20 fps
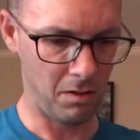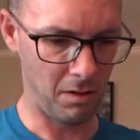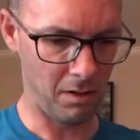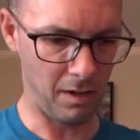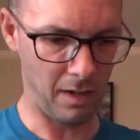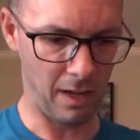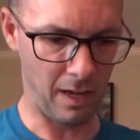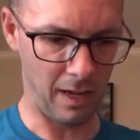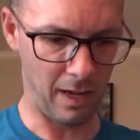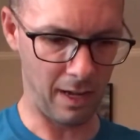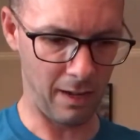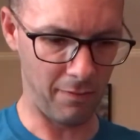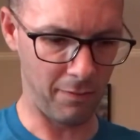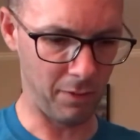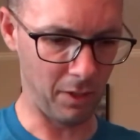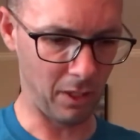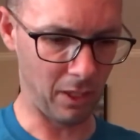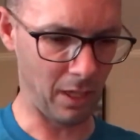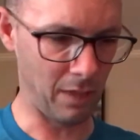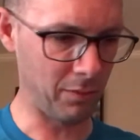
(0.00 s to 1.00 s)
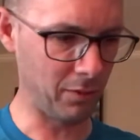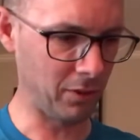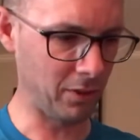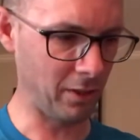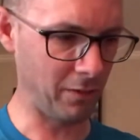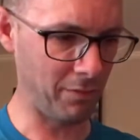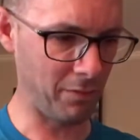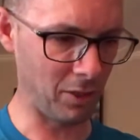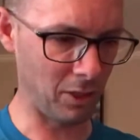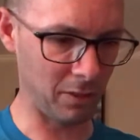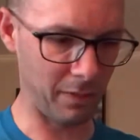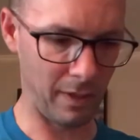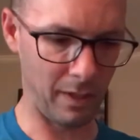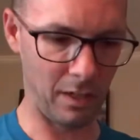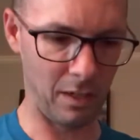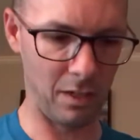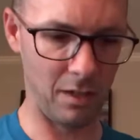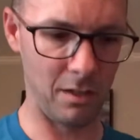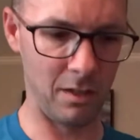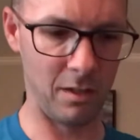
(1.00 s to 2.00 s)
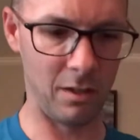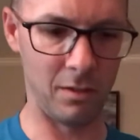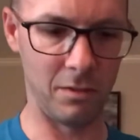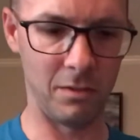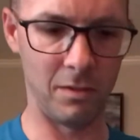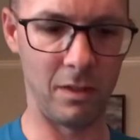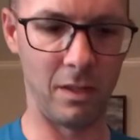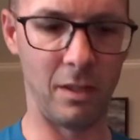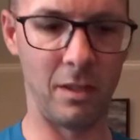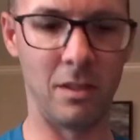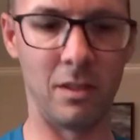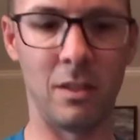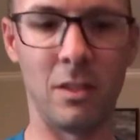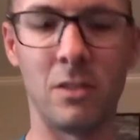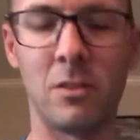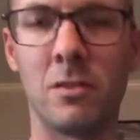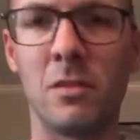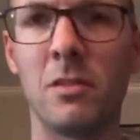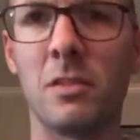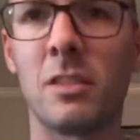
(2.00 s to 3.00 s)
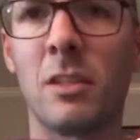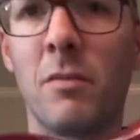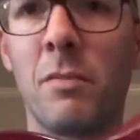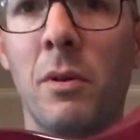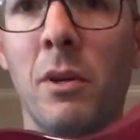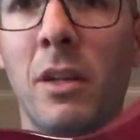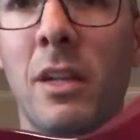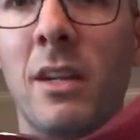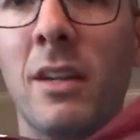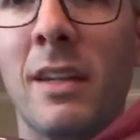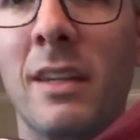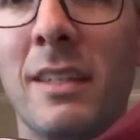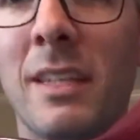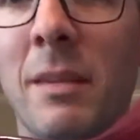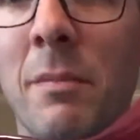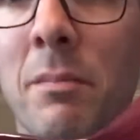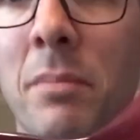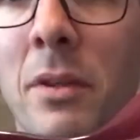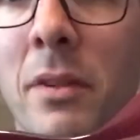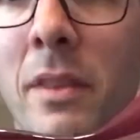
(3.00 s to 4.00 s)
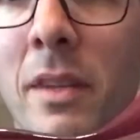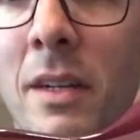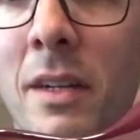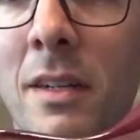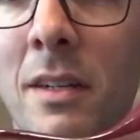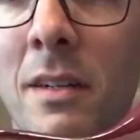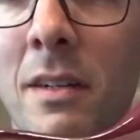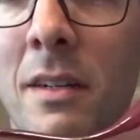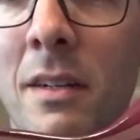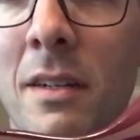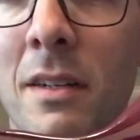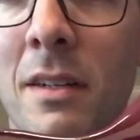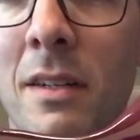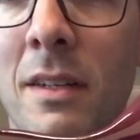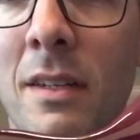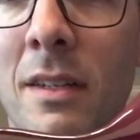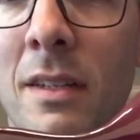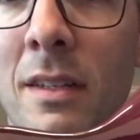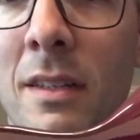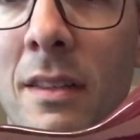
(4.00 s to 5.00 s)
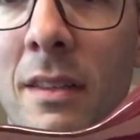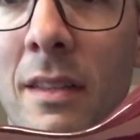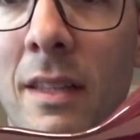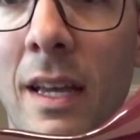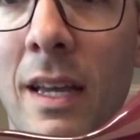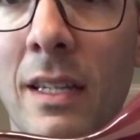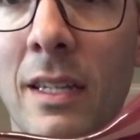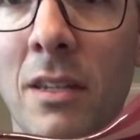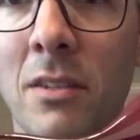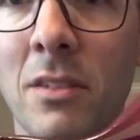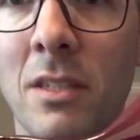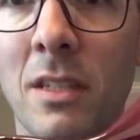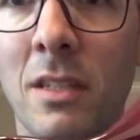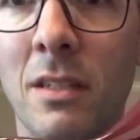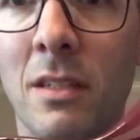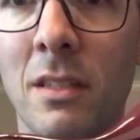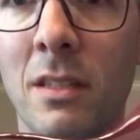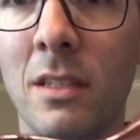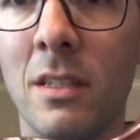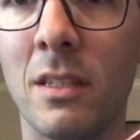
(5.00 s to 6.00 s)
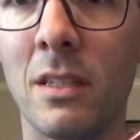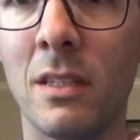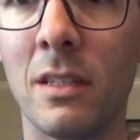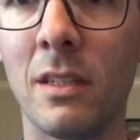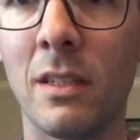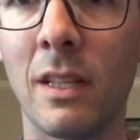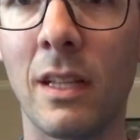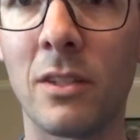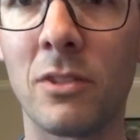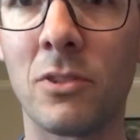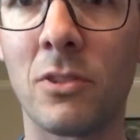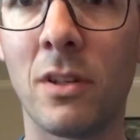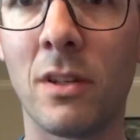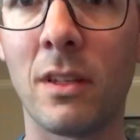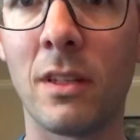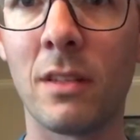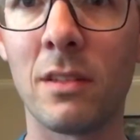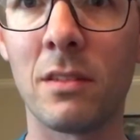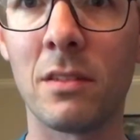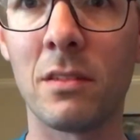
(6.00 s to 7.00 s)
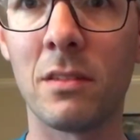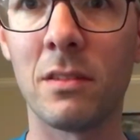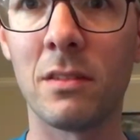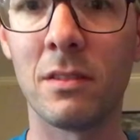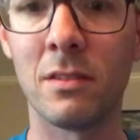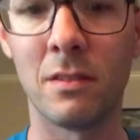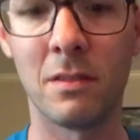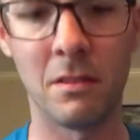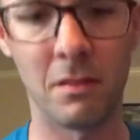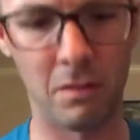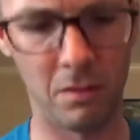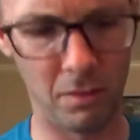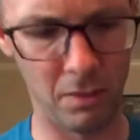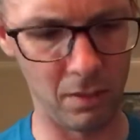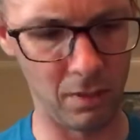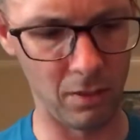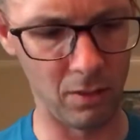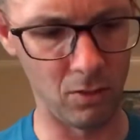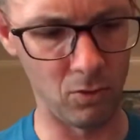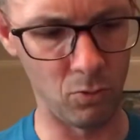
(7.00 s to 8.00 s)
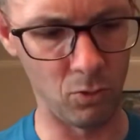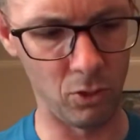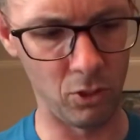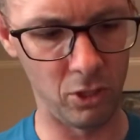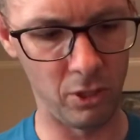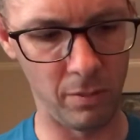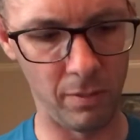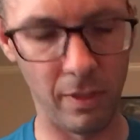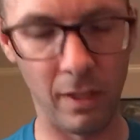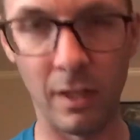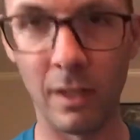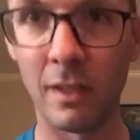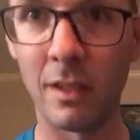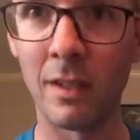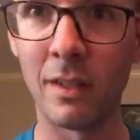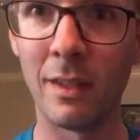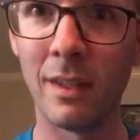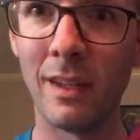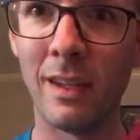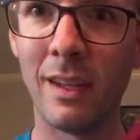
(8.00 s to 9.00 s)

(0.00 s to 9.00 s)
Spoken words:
And I have put a couple scuff marks back here. There's also a scuff mark here I didn't put there. That goes into the electronics. It's the little wood chip there.